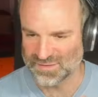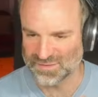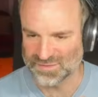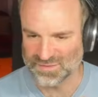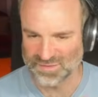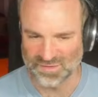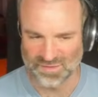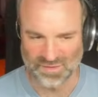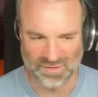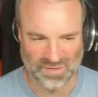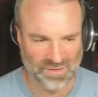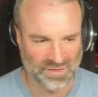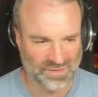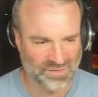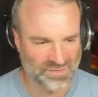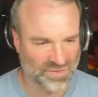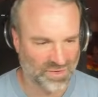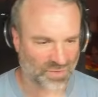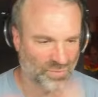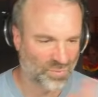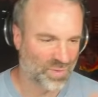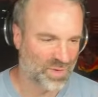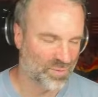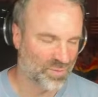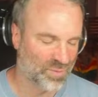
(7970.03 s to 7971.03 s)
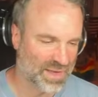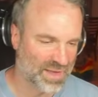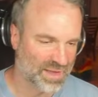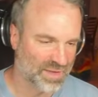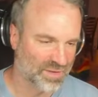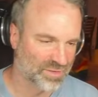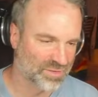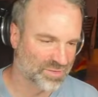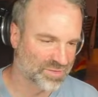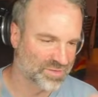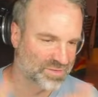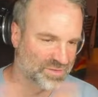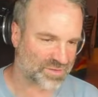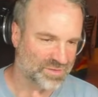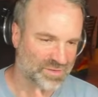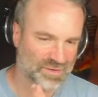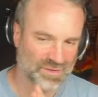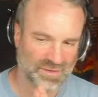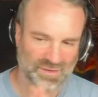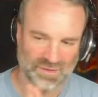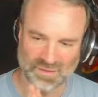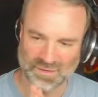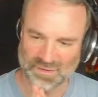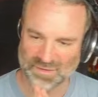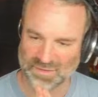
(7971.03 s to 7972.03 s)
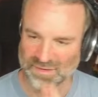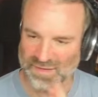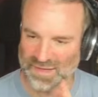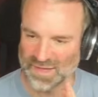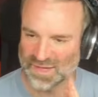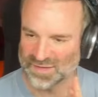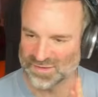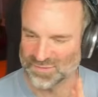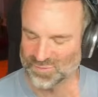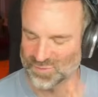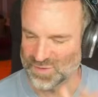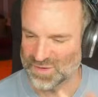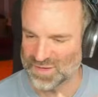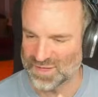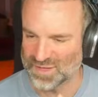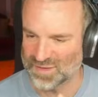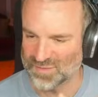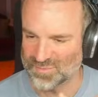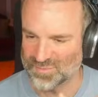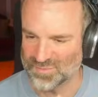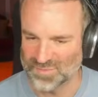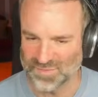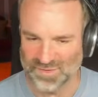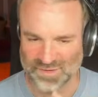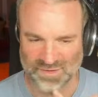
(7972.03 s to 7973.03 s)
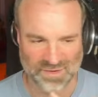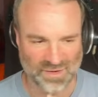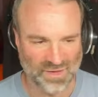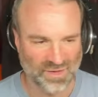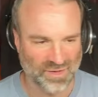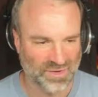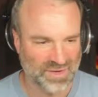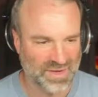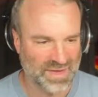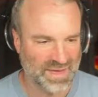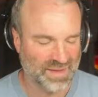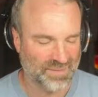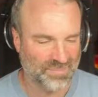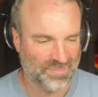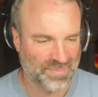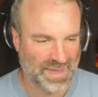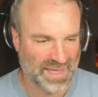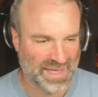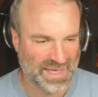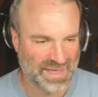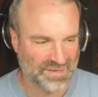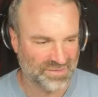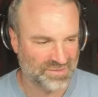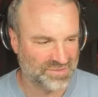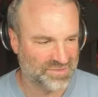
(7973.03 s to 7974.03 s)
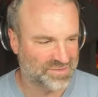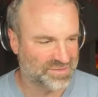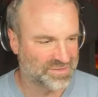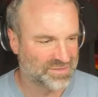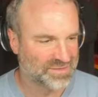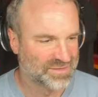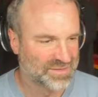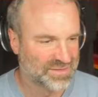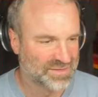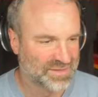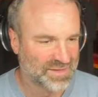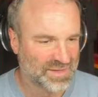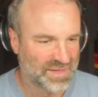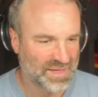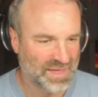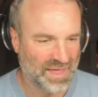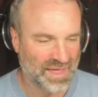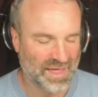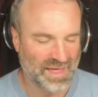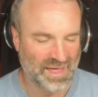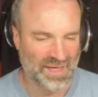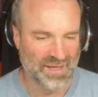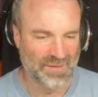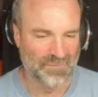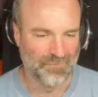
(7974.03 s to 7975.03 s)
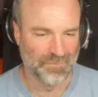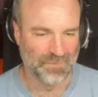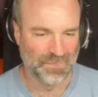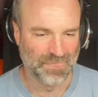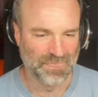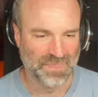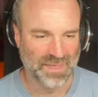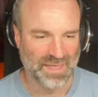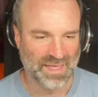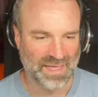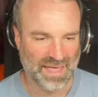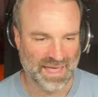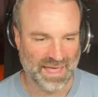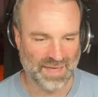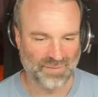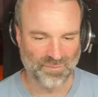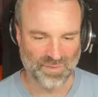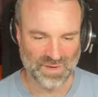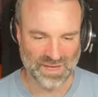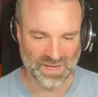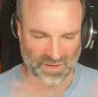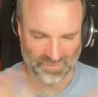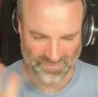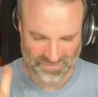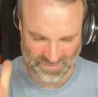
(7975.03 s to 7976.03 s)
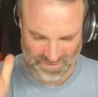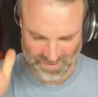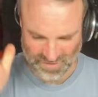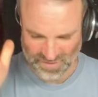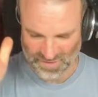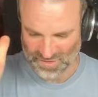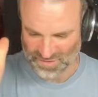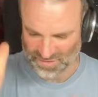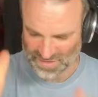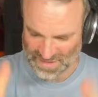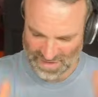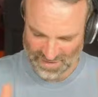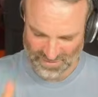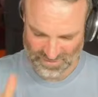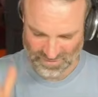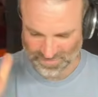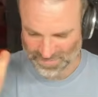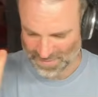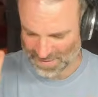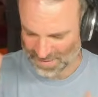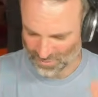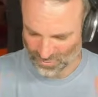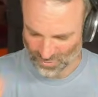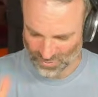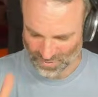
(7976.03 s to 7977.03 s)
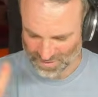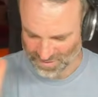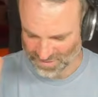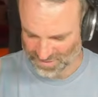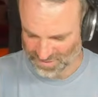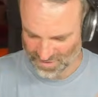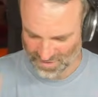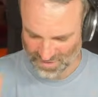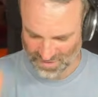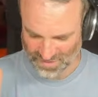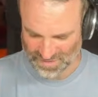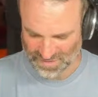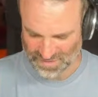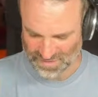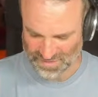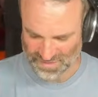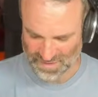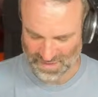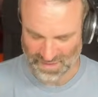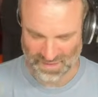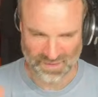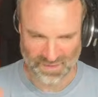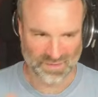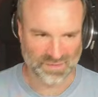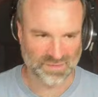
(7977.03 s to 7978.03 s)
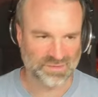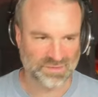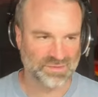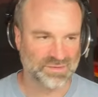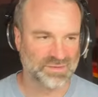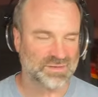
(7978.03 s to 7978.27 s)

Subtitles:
and our Tom Whitwells and our Gaz Williams and our Nick Batts, and we love to nerd out about all these nerdy things.